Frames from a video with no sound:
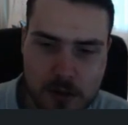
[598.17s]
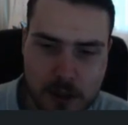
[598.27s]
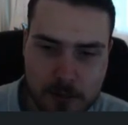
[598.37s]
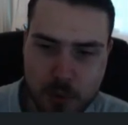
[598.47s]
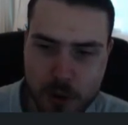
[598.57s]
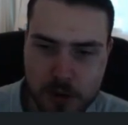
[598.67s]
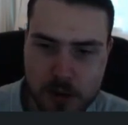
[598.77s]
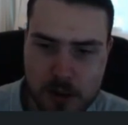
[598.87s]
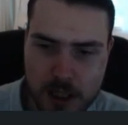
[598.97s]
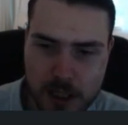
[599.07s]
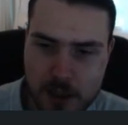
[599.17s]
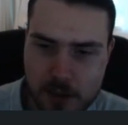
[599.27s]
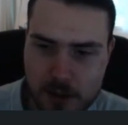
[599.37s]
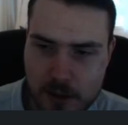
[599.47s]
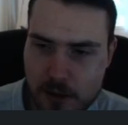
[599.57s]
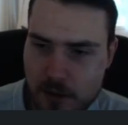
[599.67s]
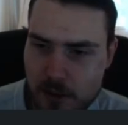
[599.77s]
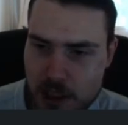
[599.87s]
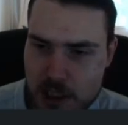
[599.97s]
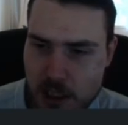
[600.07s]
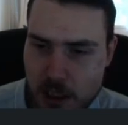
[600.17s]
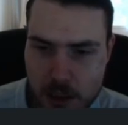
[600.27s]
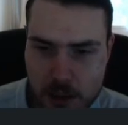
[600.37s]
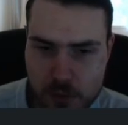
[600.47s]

like 0.9, and it's gonna